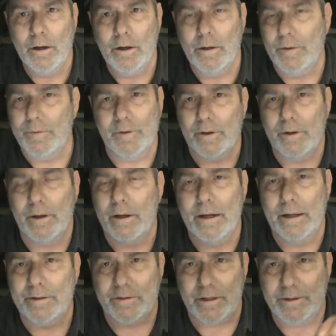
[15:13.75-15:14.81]

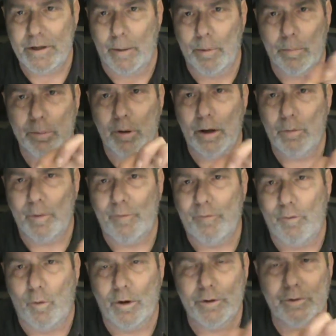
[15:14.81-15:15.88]
It's the double plug with
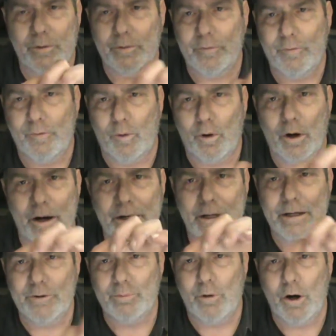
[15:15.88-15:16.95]
four on
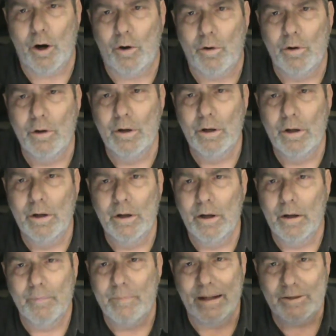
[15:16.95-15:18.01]
each row.
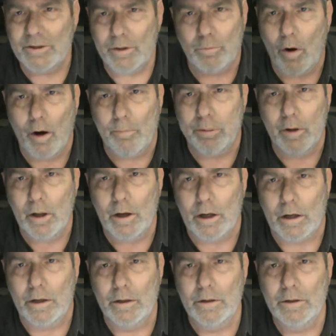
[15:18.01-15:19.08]
That's the wrong
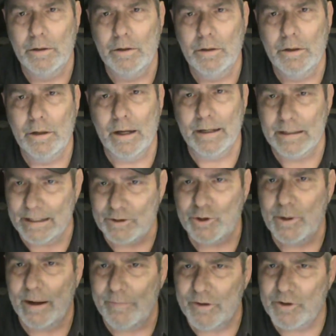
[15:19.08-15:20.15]
plug, unless
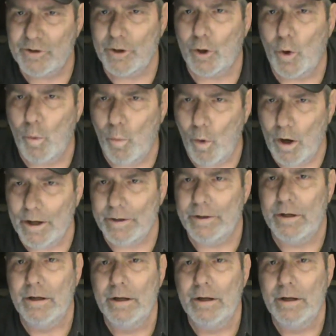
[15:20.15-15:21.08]
you have the 01